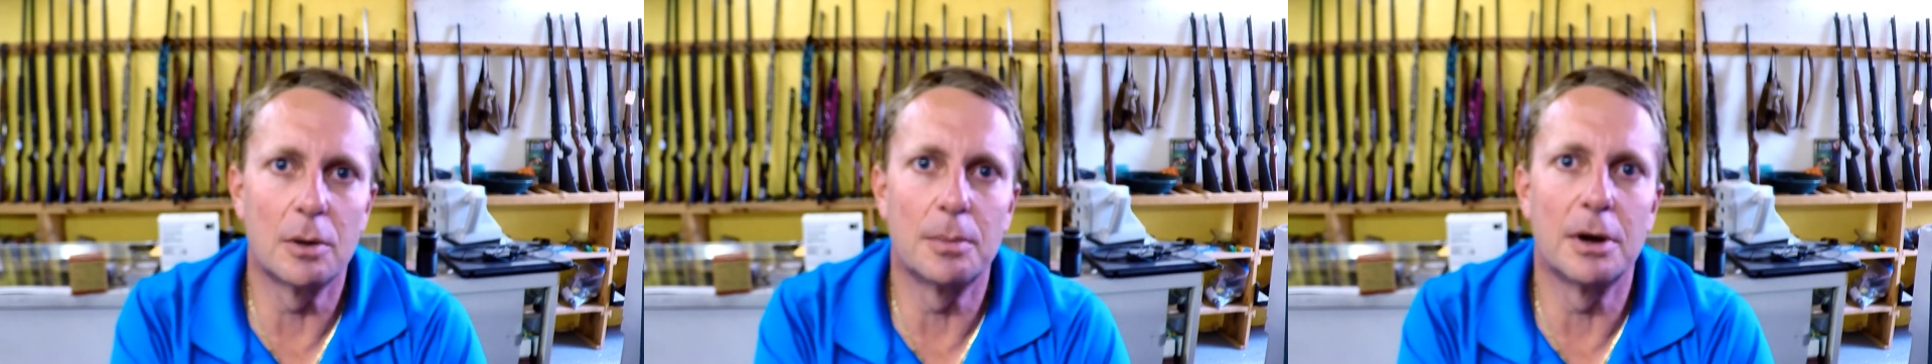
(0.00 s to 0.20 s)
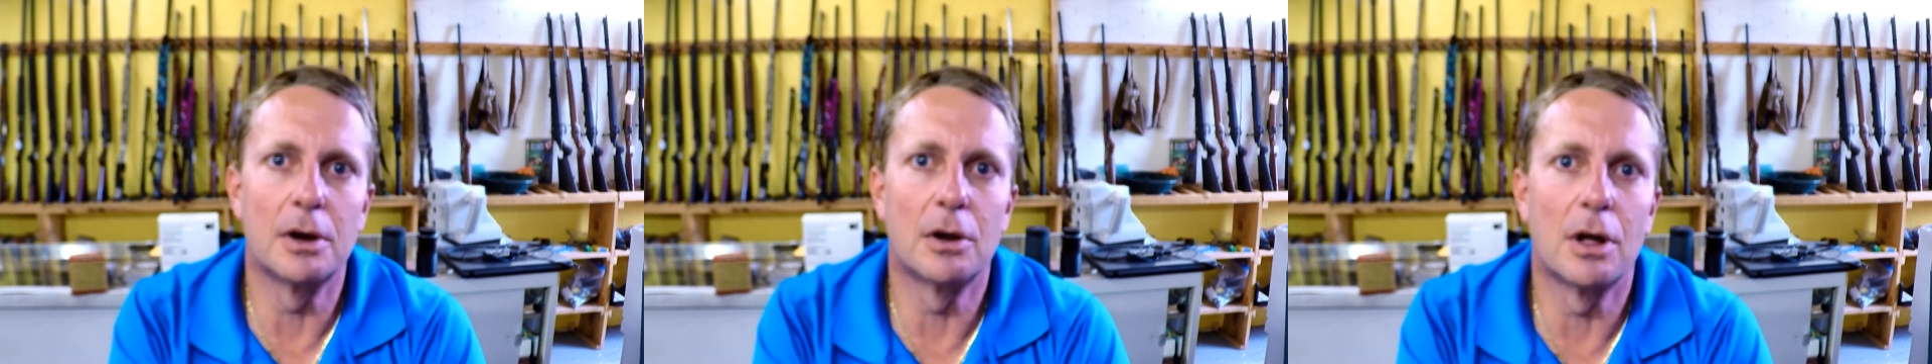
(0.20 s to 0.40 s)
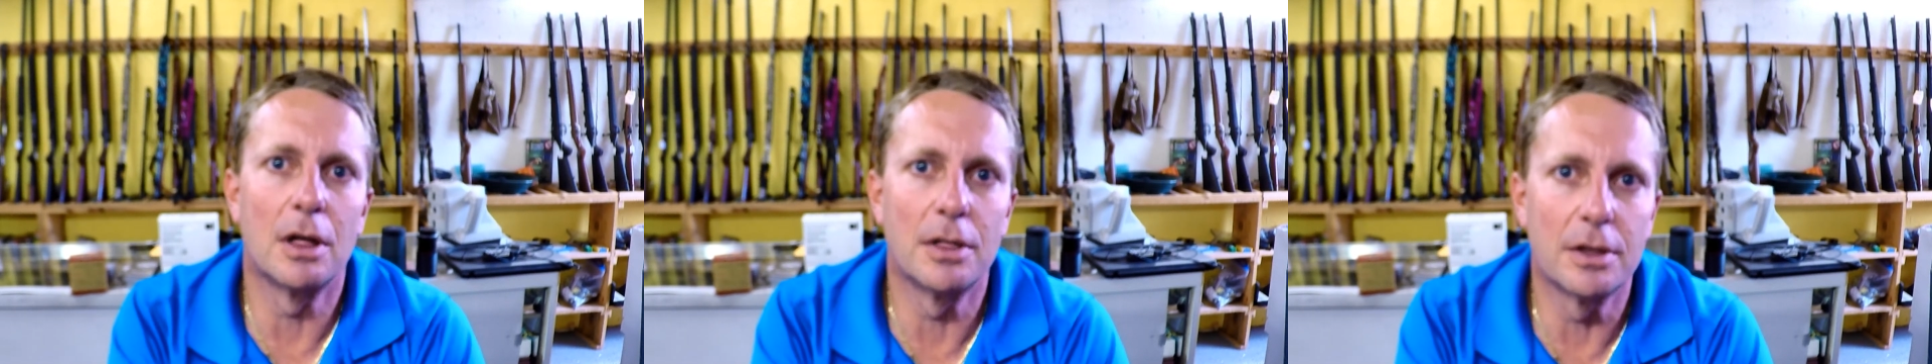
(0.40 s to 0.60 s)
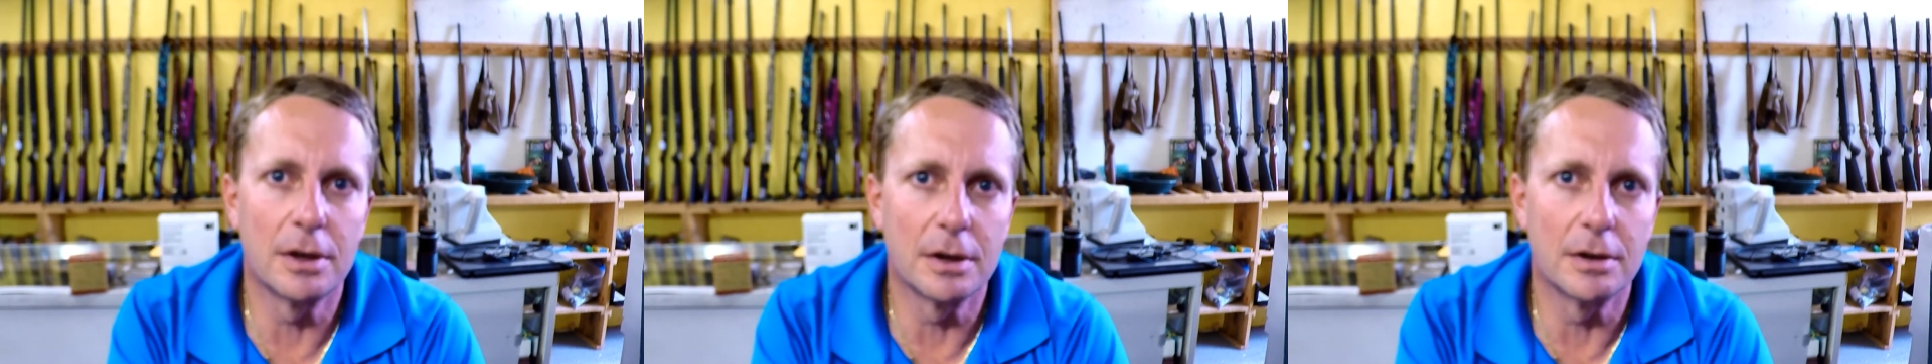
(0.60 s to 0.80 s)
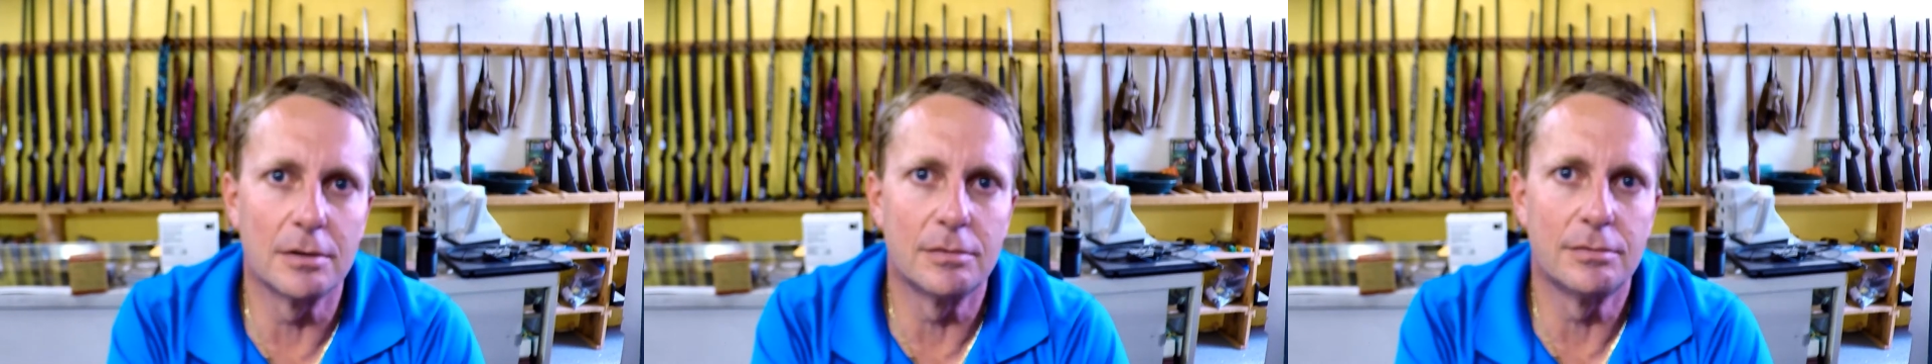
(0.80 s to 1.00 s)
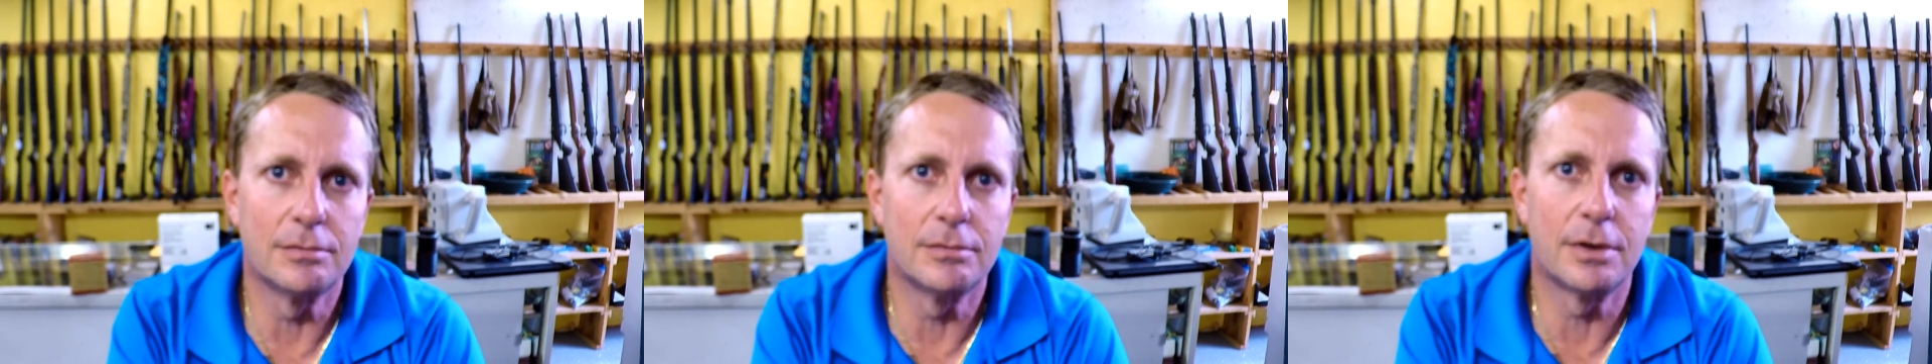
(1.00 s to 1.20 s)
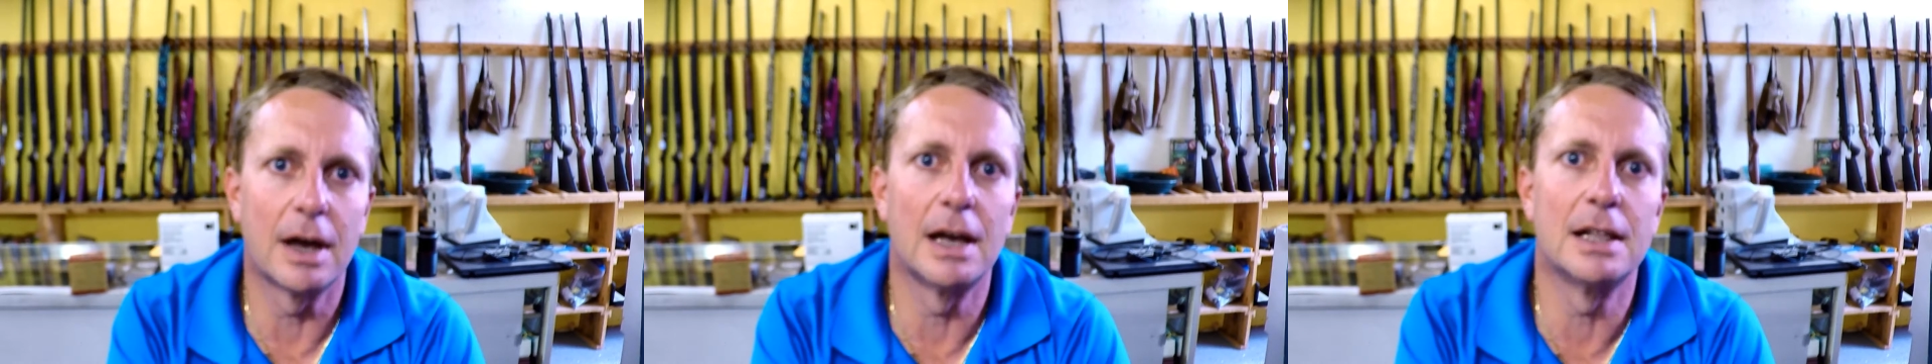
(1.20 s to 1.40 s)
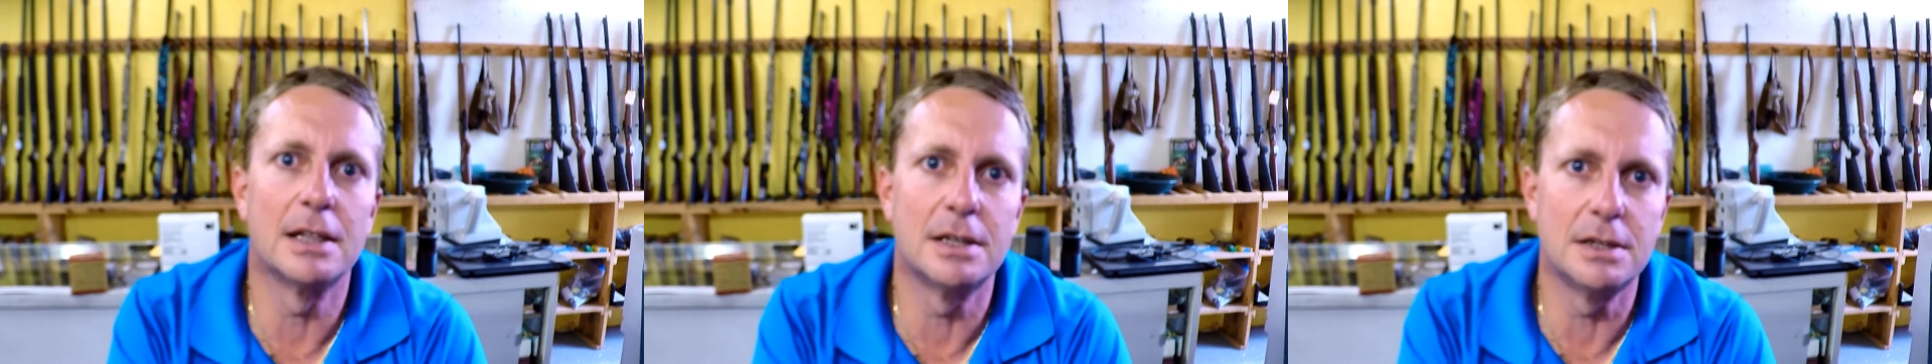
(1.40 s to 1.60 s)
about all the
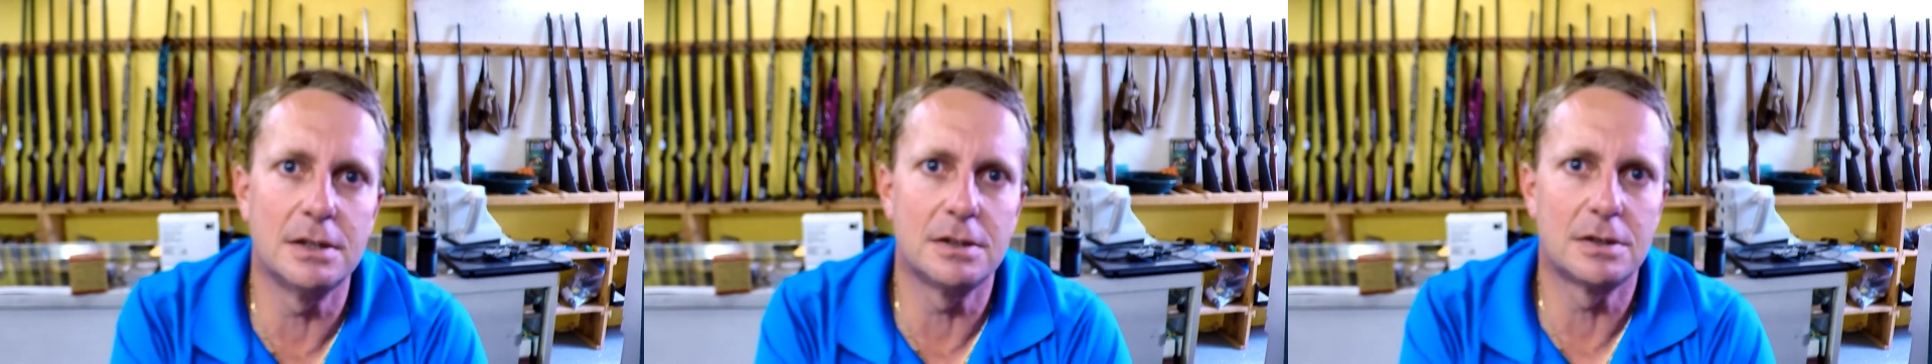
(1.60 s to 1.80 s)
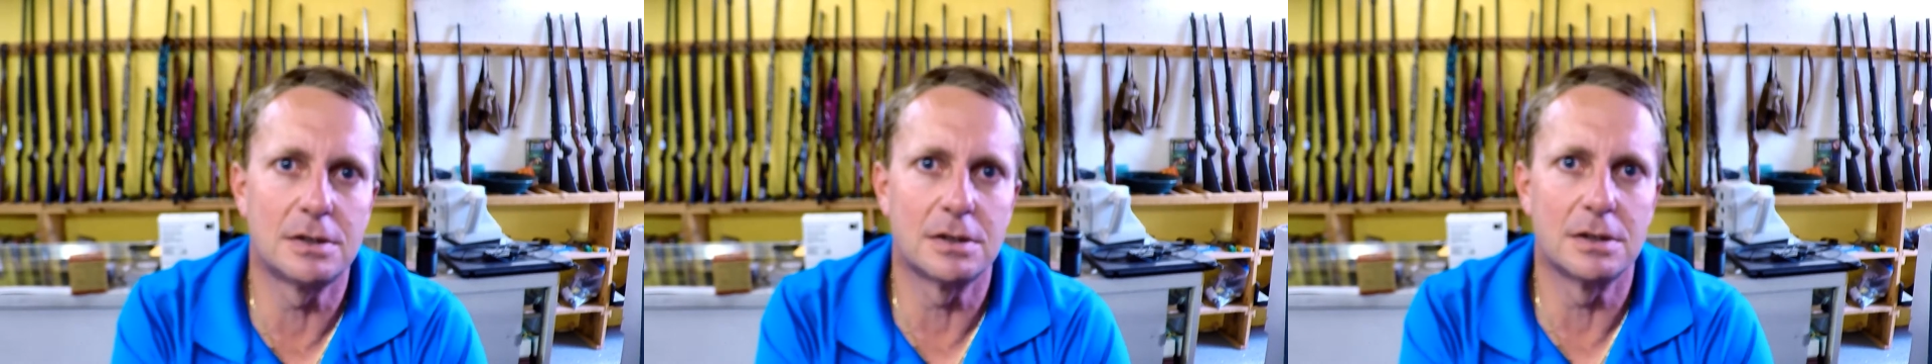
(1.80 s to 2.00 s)
violence,